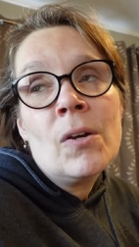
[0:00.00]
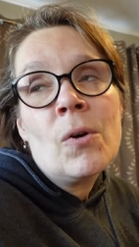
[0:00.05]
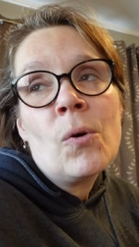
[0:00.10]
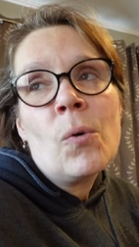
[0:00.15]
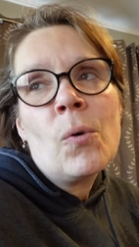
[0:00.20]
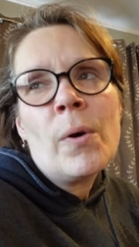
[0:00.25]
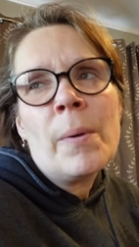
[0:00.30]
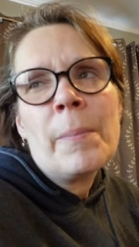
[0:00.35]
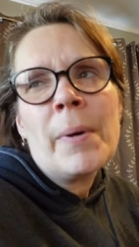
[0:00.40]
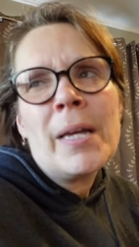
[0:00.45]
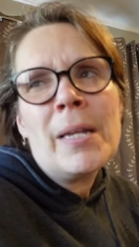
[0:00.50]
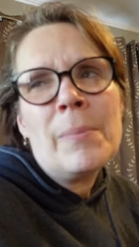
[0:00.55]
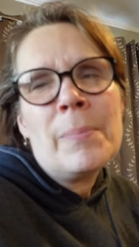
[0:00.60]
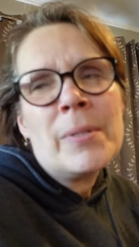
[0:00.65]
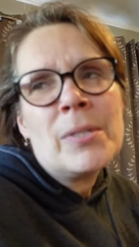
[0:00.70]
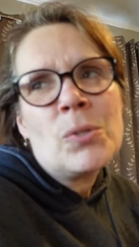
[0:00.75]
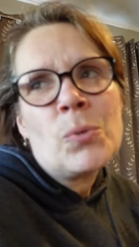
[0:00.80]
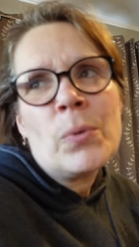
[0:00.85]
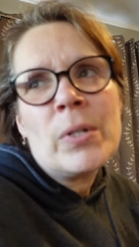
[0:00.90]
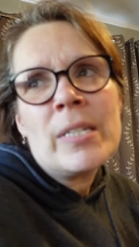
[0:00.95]
Or it might have
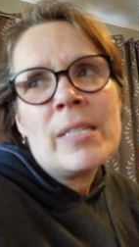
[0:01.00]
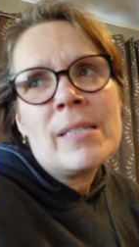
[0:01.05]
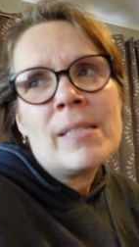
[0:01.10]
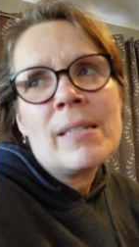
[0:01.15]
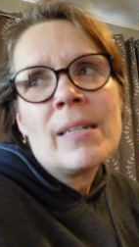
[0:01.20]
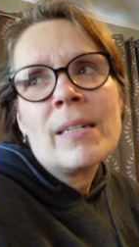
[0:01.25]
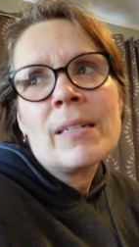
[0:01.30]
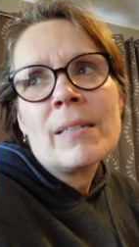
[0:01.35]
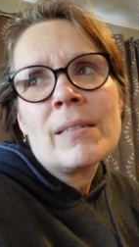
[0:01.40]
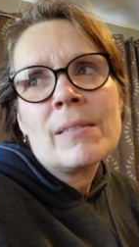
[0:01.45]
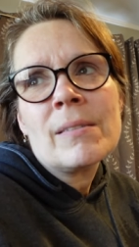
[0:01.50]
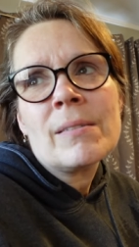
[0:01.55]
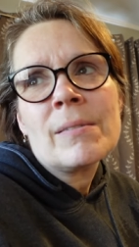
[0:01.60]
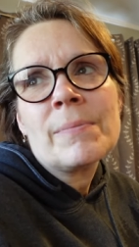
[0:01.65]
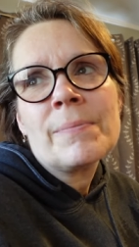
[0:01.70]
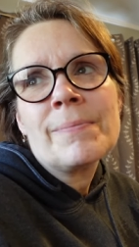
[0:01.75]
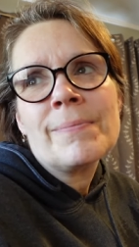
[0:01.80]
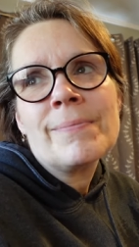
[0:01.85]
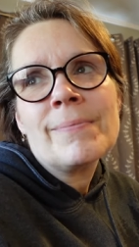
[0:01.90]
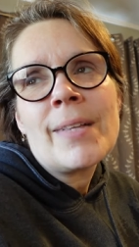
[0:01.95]
been 26.
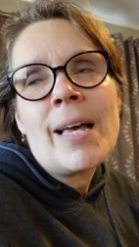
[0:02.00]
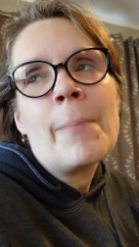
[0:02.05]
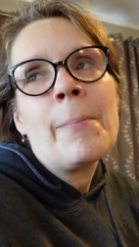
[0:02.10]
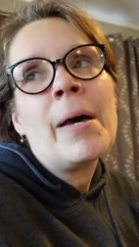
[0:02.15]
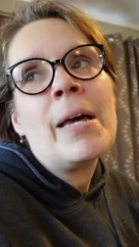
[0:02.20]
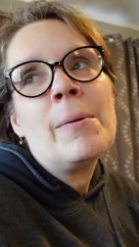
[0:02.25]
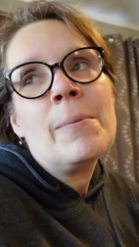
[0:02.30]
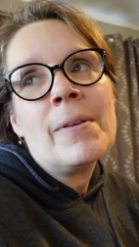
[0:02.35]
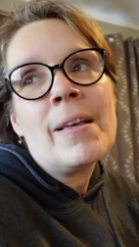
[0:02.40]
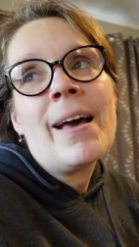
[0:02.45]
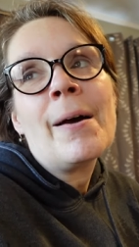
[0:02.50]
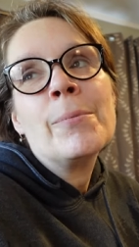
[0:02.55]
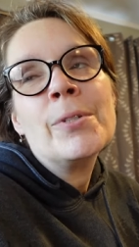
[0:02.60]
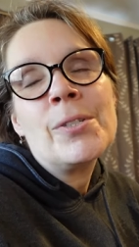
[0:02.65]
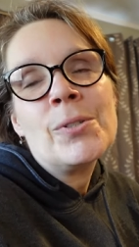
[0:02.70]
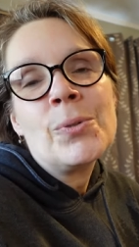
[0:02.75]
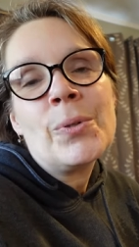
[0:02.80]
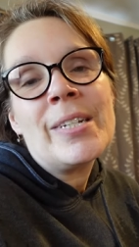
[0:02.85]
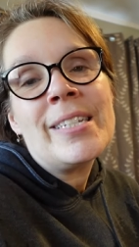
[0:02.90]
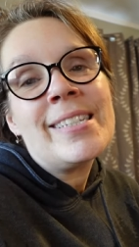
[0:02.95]
I was
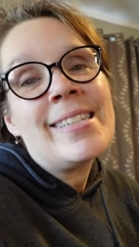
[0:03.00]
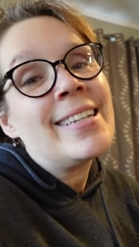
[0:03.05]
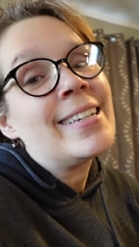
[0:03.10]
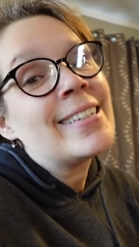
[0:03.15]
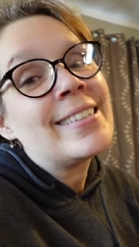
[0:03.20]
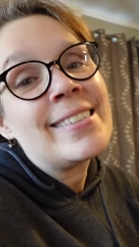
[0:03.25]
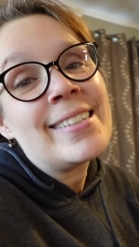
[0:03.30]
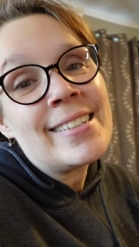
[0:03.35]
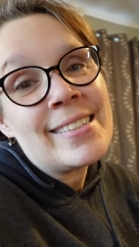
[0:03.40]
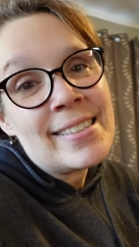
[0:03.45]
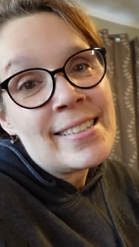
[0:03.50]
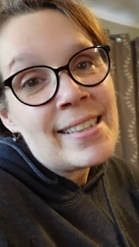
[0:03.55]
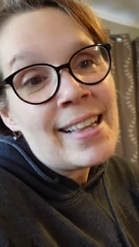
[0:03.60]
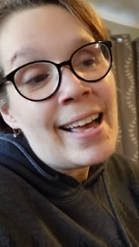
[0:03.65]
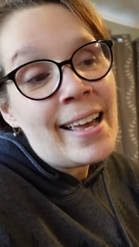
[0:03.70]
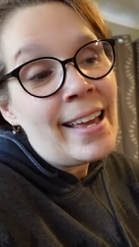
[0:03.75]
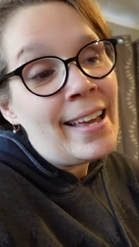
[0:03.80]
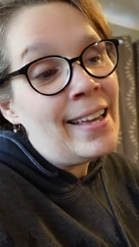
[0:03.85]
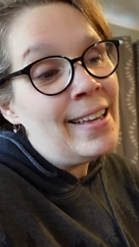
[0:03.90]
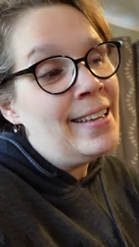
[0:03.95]
26. That's a
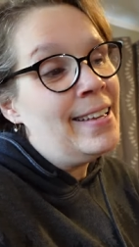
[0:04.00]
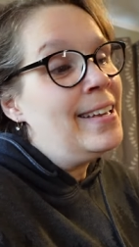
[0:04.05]
lie.